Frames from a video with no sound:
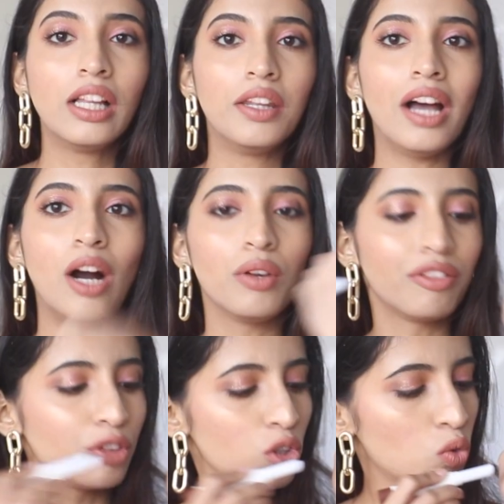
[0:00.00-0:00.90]
Now
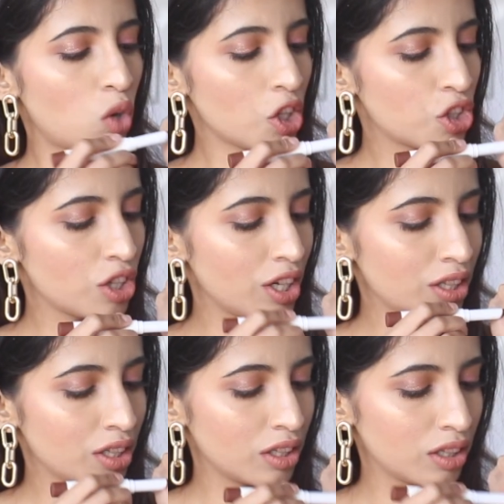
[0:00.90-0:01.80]
if you swatch
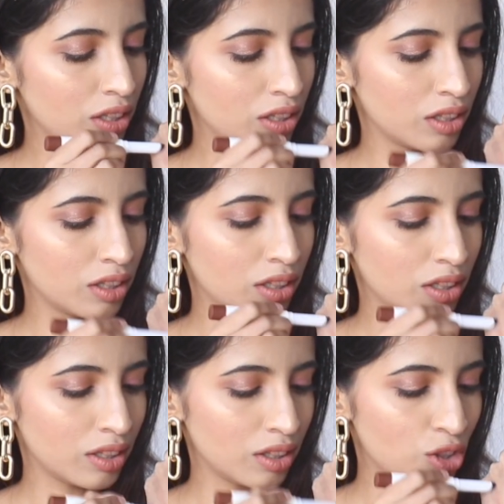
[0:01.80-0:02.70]
it
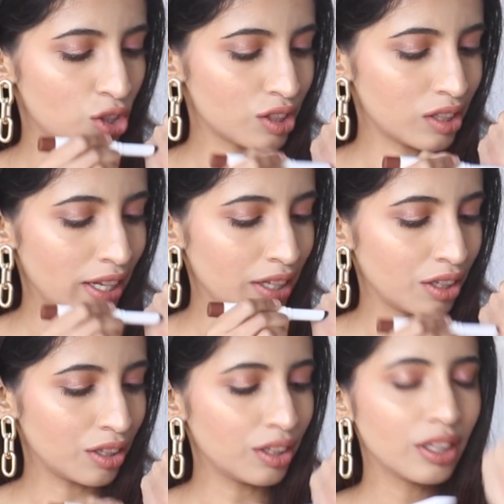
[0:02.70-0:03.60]
just like
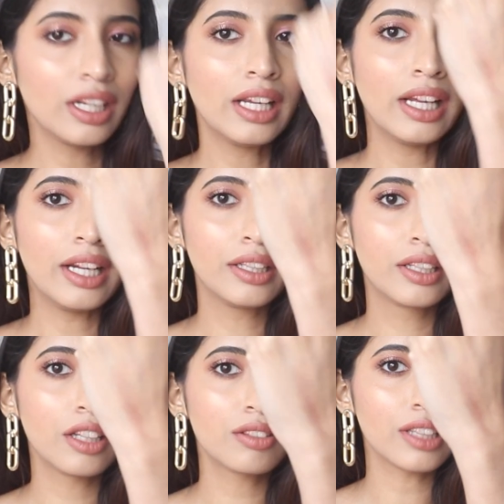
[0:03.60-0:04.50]
here, it
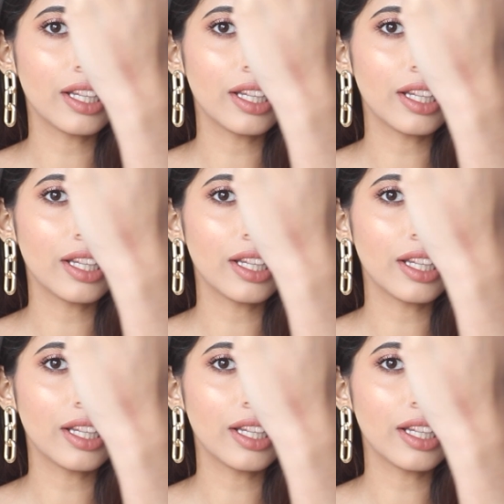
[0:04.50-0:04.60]
gives